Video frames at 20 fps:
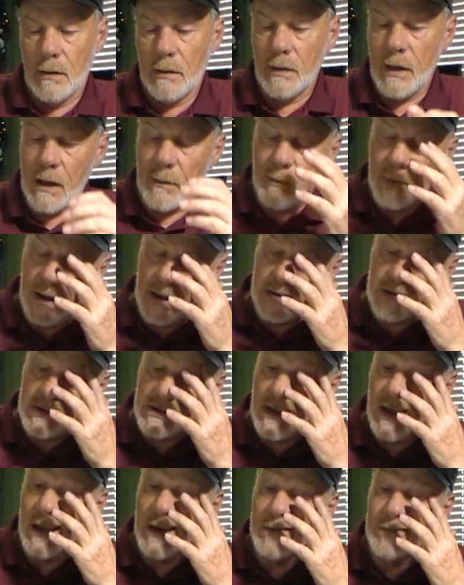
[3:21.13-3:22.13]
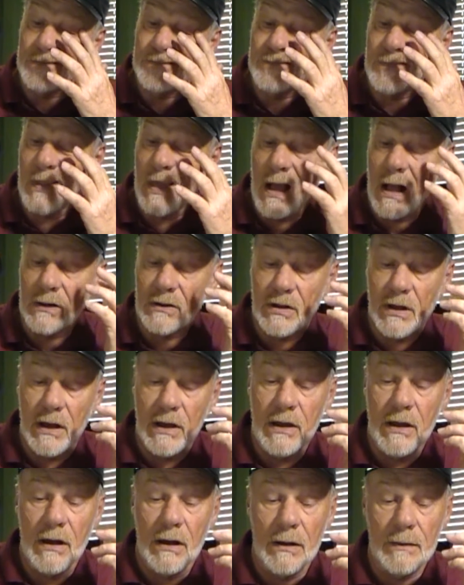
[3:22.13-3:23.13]
that being said, I'll
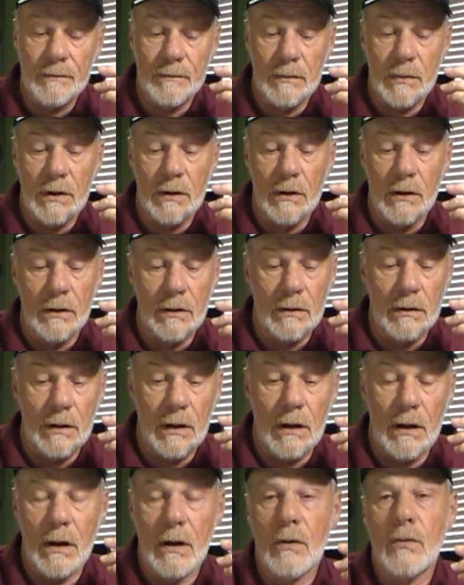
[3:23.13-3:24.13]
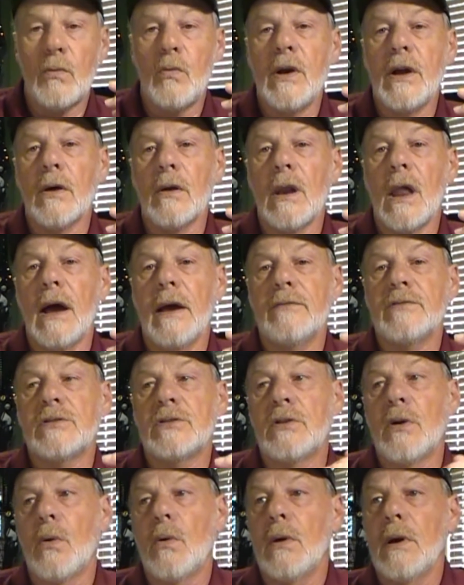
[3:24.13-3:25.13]
tell you a little real life
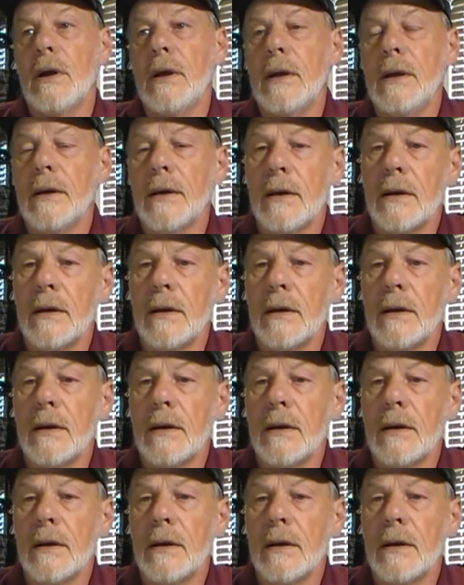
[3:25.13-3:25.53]
story.